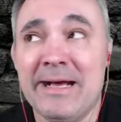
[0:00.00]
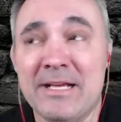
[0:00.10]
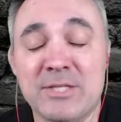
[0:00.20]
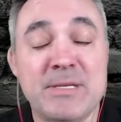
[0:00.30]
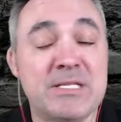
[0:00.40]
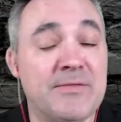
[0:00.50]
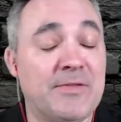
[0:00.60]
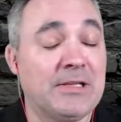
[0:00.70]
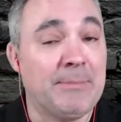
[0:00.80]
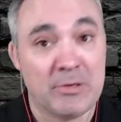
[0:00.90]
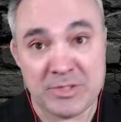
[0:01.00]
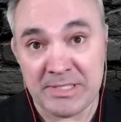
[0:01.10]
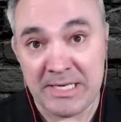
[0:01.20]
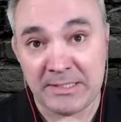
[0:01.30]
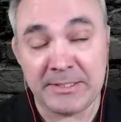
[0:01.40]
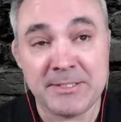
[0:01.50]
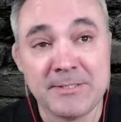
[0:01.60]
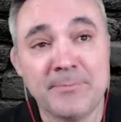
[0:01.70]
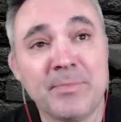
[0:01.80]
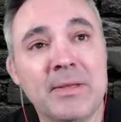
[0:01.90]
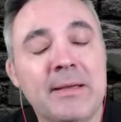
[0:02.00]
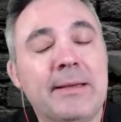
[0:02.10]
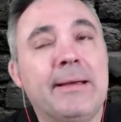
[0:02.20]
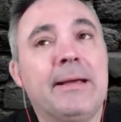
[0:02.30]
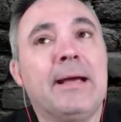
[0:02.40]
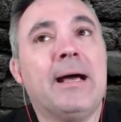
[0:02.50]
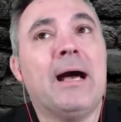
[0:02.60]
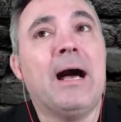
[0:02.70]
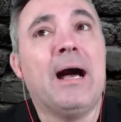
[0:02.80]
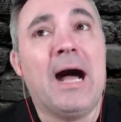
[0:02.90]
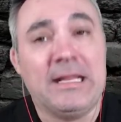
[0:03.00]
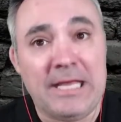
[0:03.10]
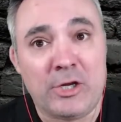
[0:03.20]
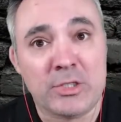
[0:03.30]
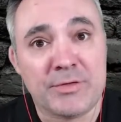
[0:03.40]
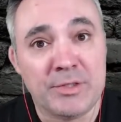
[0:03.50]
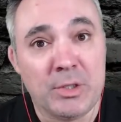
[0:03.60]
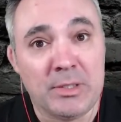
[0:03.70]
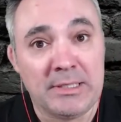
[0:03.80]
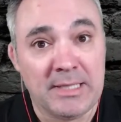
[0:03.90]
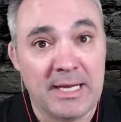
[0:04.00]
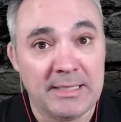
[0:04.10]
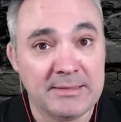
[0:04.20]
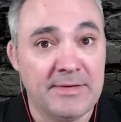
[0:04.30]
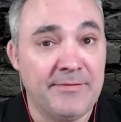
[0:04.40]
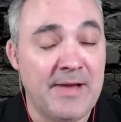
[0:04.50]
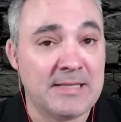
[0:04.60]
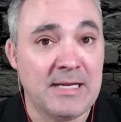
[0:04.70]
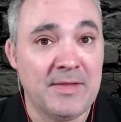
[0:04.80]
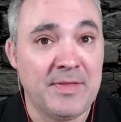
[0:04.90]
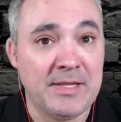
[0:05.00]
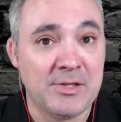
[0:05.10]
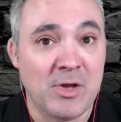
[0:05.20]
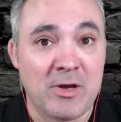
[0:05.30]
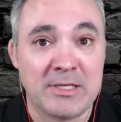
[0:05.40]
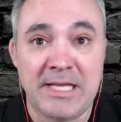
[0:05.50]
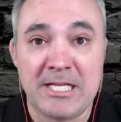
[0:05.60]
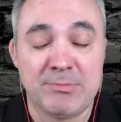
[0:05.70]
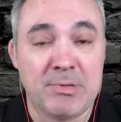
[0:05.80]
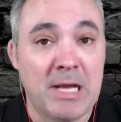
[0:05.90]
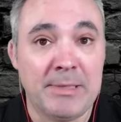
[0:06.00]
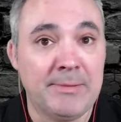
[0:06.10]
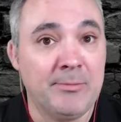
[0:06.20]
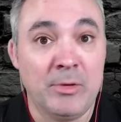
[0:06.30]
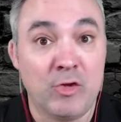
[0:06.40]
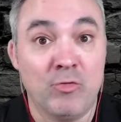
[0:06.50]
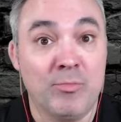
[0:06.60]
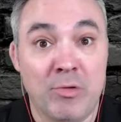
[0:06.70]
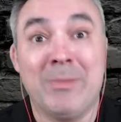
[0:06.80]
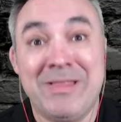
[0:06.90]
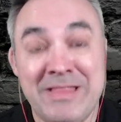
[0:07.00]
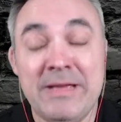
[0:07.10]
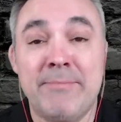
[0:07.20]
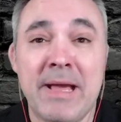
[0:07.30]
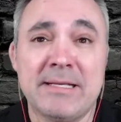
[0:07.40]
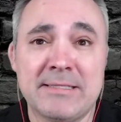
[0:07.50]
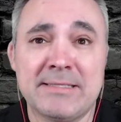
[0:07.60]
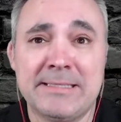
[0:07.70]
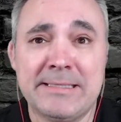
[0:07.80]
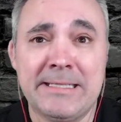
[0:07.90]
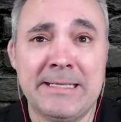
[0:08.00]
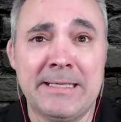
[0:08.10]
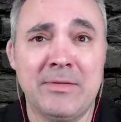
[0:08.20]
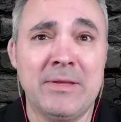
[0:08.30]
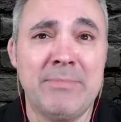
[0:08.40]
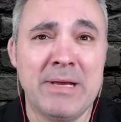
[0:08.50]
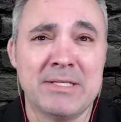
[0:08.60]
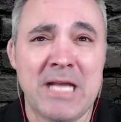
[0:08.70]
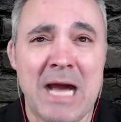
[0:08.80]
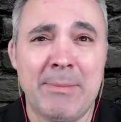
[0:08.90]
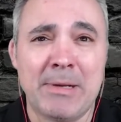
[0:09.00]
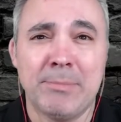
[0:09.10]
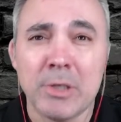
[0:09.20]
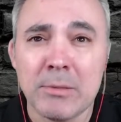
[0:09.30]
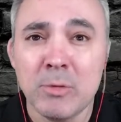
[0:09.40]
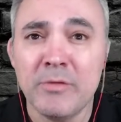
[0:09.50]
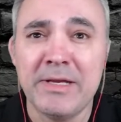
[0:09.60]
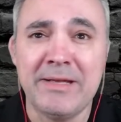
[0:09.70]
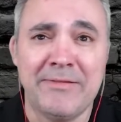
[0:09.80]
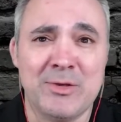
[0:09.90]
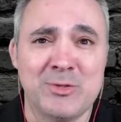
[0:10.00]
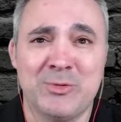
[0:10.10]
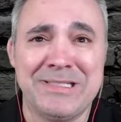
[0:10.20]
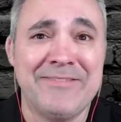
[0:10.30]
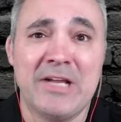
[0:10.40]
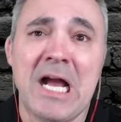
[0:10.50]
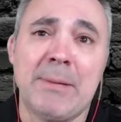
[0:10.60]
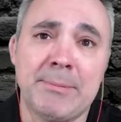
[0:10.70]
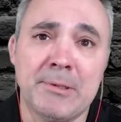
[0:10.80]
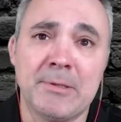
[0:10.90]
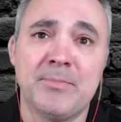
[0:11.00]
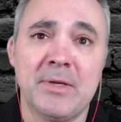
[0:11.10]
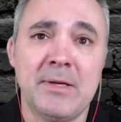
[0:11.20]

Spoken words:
specifically personalities. I like Christopher Nolan a lot. In fact, I think The Dark Knight's probably probably the best comic book movie, even though it's really not a comic book.